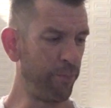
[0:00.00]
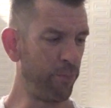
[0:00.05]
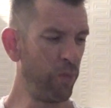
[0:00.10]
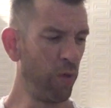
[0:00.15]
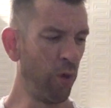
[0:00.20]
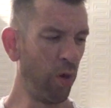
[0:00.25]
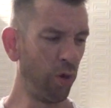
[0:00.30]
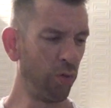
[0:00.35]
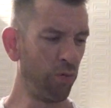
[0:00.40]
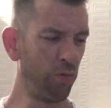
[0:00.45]

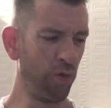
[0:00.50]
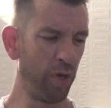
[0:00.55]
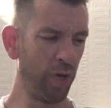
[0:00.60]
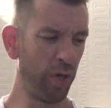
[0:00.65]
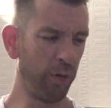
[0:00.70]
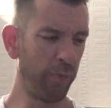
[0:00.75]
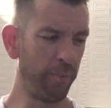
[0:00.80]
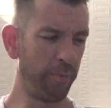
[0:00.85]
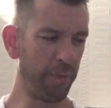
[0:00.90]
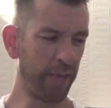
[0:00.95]
No
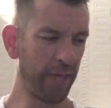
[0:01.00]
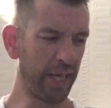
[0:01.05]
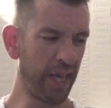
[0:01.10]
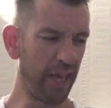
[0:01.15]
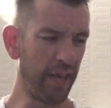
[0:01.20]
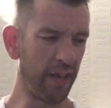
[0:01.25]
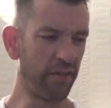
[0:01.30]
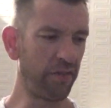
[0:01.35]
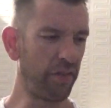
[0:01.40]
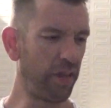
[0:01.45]
real big
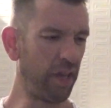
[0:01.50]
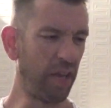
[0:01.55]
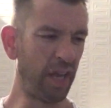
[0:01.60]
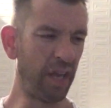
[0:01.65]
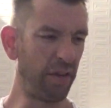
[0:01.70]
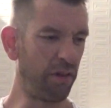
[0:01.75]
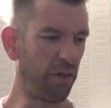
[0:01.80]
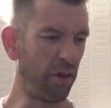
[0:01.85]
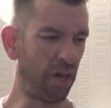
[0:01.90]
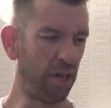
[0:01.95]
hitters in
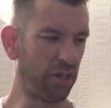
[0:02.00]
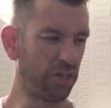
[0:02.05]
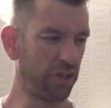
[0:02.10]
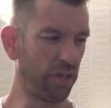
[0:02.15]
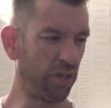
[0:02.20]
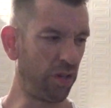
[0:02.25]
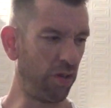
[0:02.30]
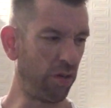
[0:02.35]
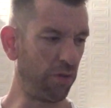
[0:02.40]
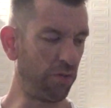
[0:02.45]
here at
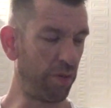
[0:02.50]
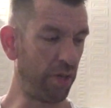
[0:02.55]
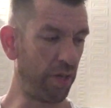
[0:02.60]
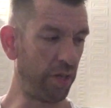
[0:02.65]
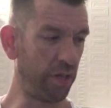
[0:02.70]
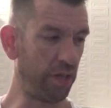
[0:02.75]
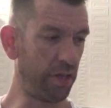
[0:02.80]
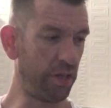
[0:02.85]
all, really.